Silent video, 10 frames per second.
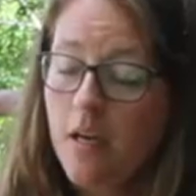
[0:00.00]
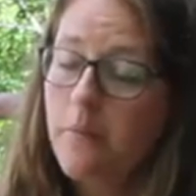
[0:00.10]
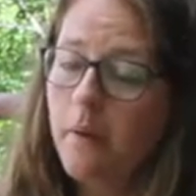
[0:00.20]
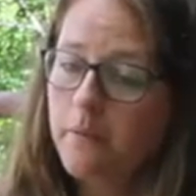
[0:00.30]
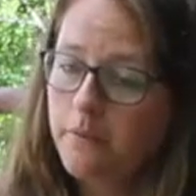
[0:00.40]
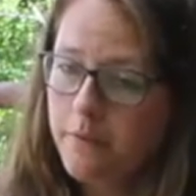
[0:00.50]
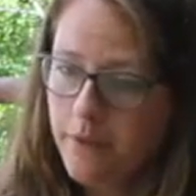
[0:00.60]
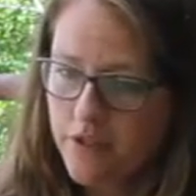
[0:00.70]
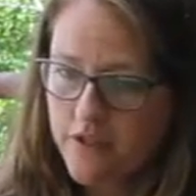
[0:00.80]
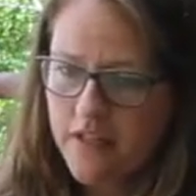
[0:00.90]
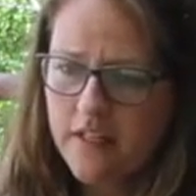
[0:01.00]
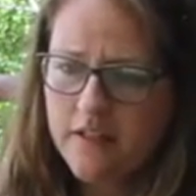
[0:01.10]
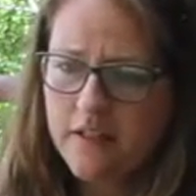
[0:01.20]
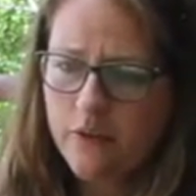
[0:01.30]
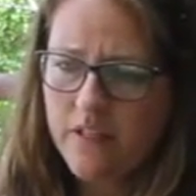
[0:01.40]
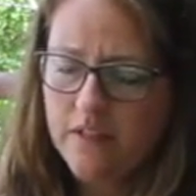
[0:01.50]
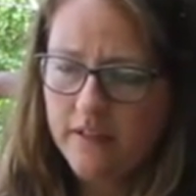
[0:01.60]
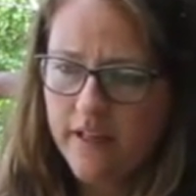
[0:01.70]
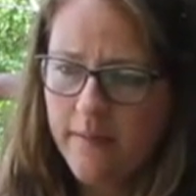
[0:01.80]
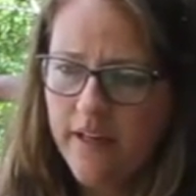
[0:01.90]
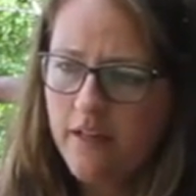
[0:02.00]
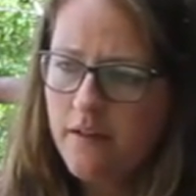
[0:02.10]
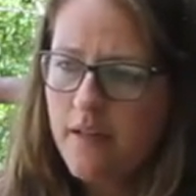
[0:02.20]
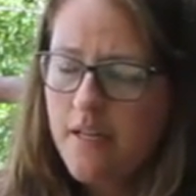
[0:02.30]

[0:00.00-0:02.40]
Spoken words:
probably pushed things to its limit,